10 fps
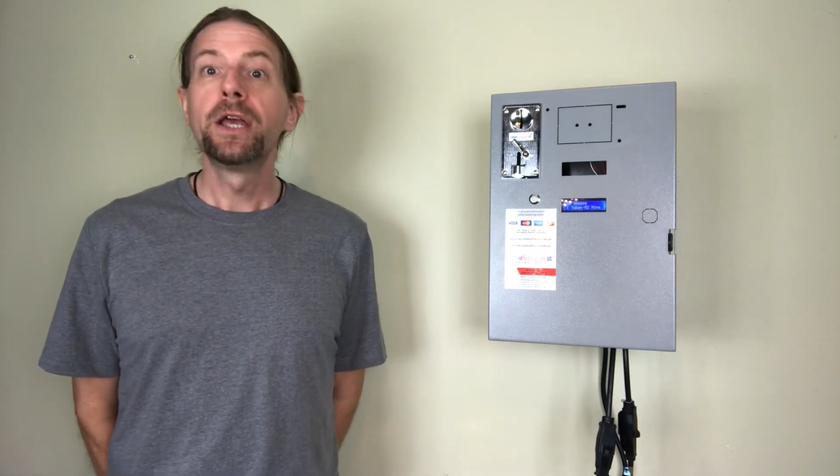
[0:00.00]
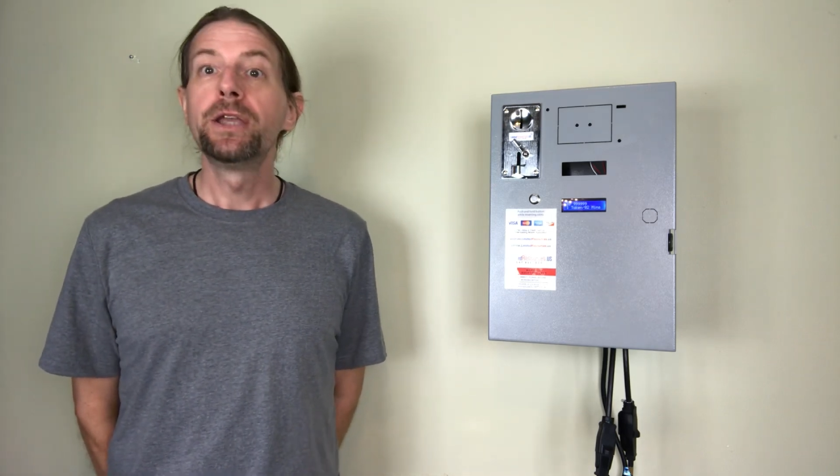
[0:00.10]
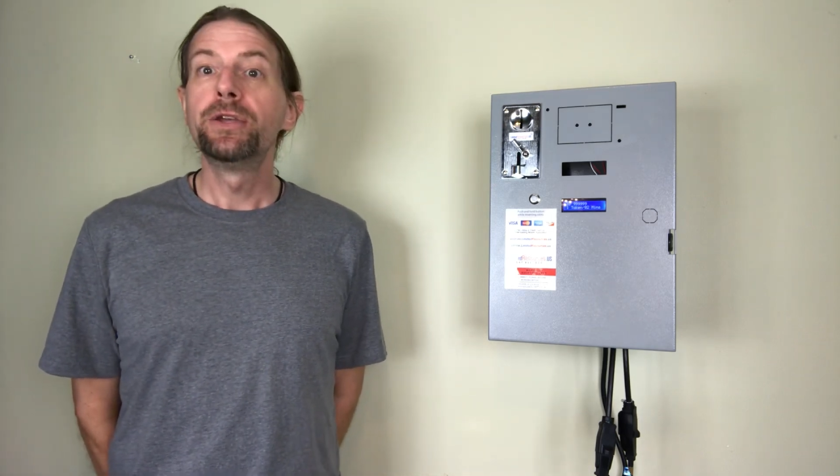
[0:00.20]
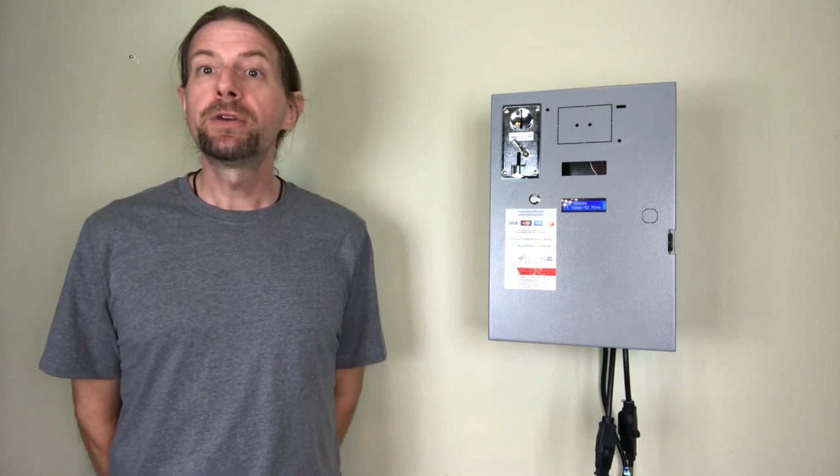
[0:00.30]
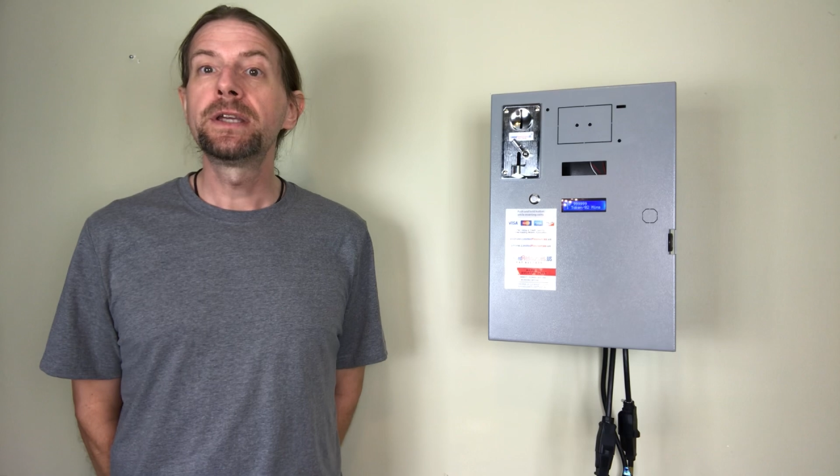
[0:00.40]

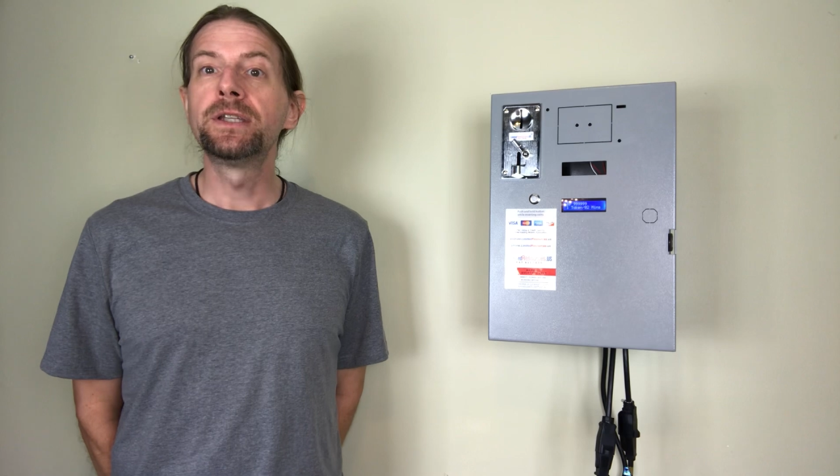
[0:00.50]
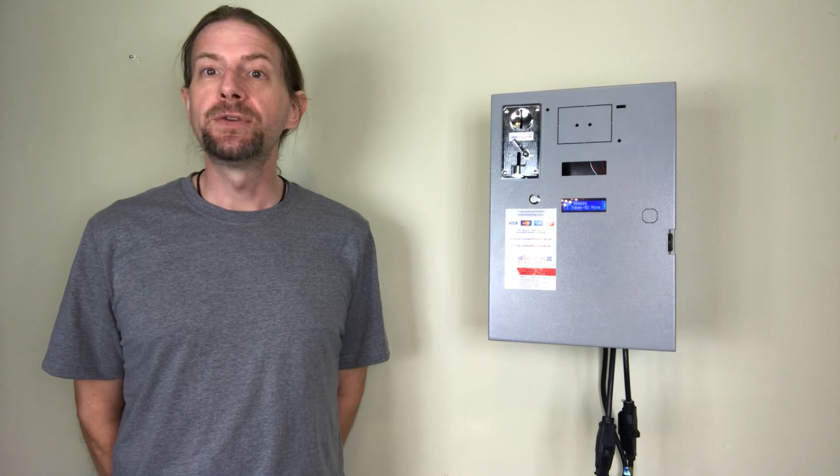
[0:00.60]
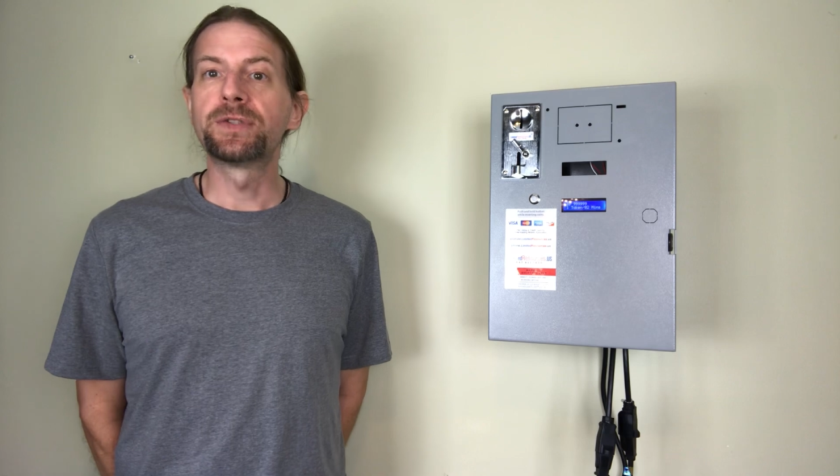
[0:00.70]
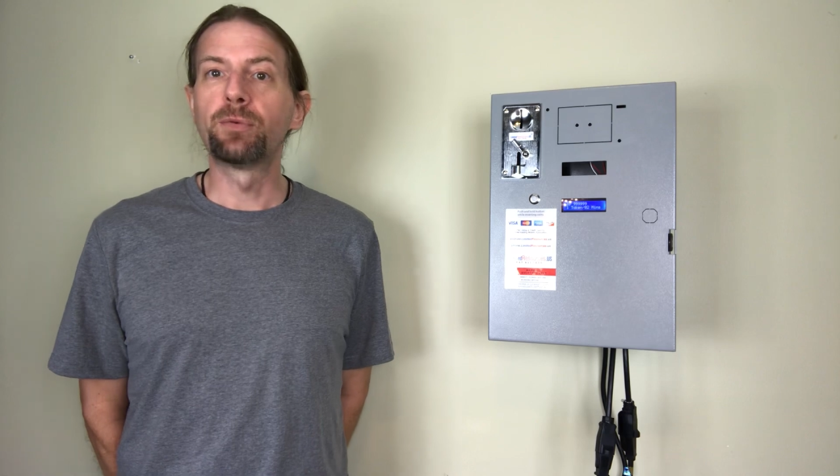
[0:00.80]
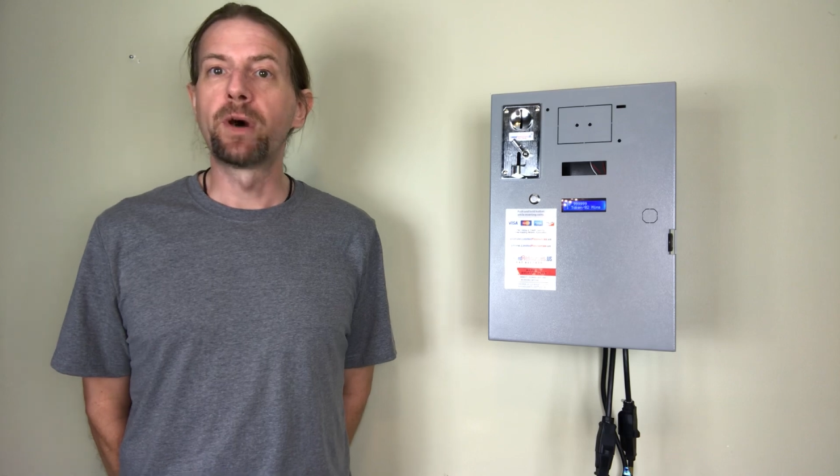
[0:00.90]
you can
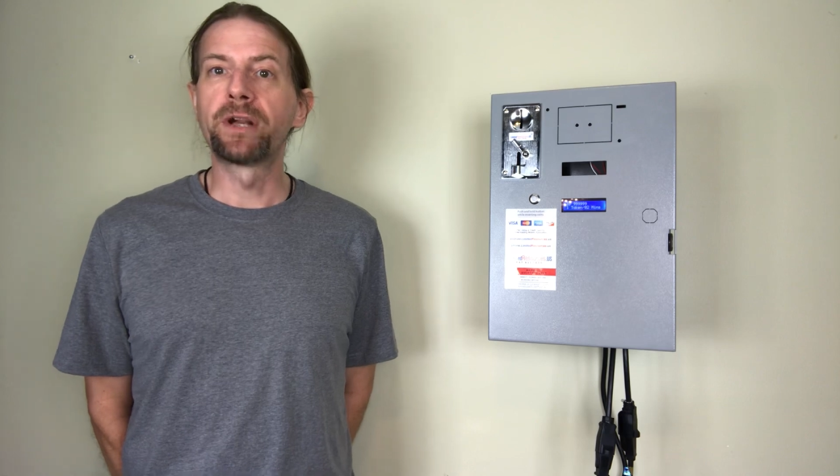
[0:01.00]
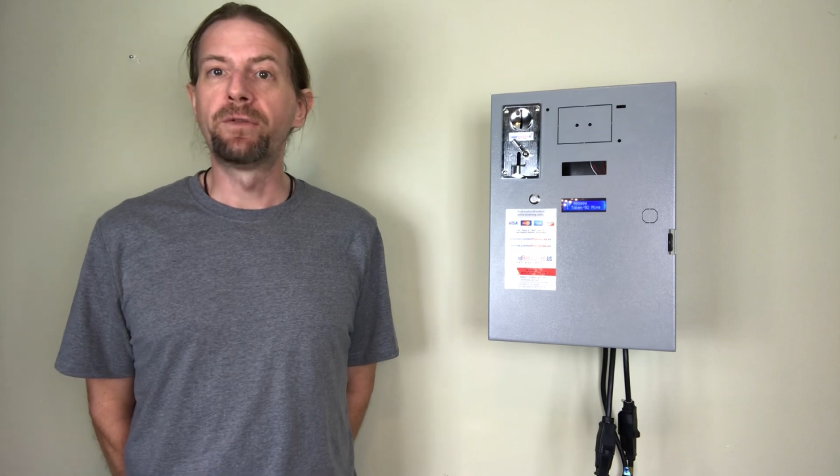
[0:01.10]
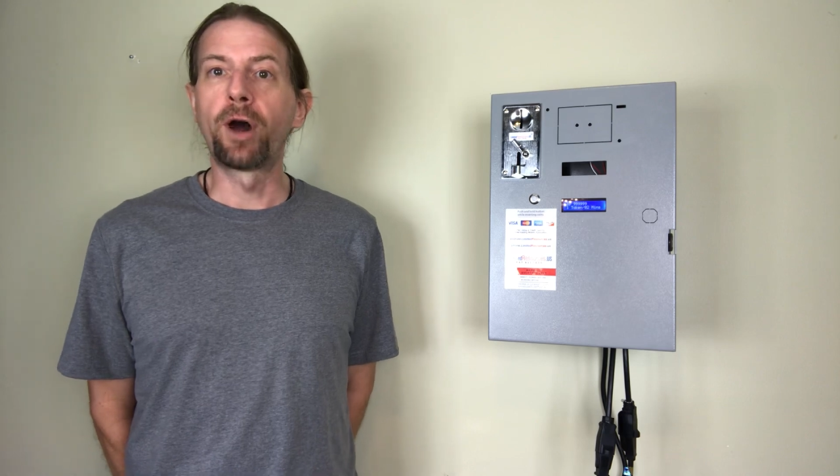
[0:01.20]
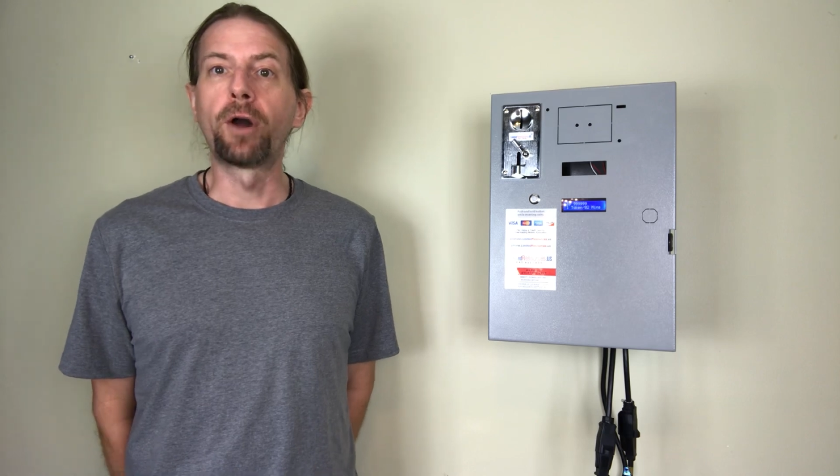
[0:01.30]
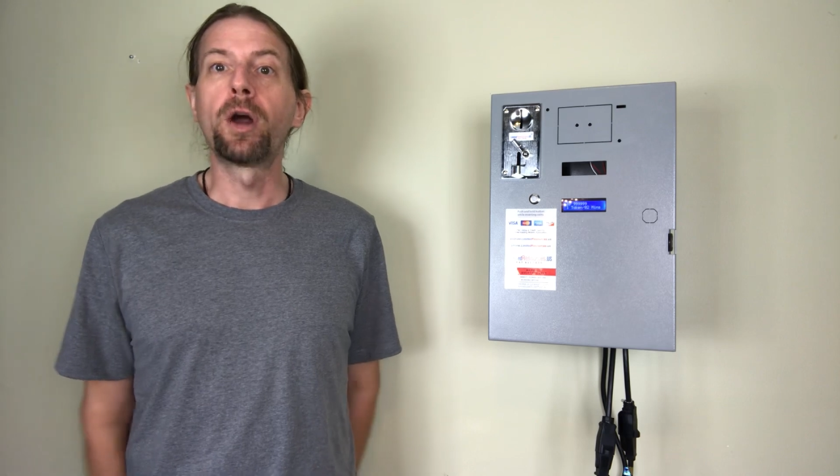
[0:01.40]
use one of
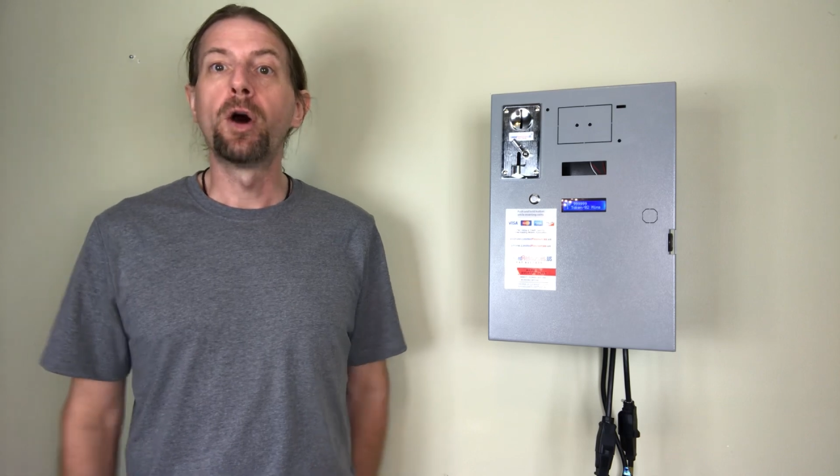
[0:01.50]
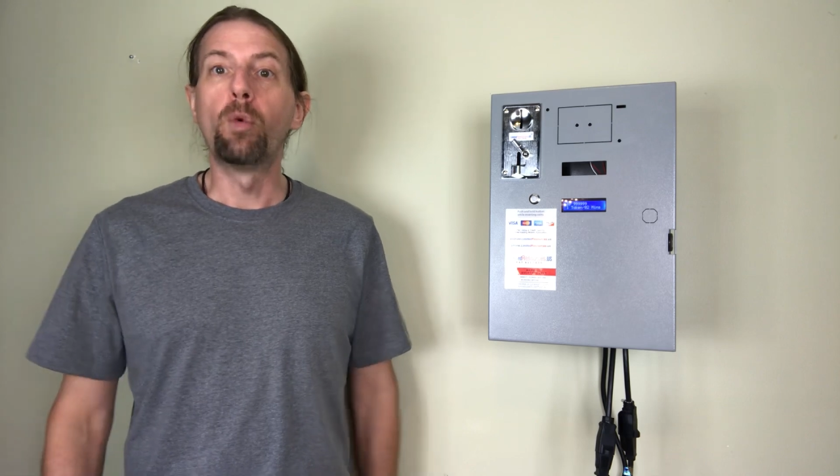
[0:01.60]
our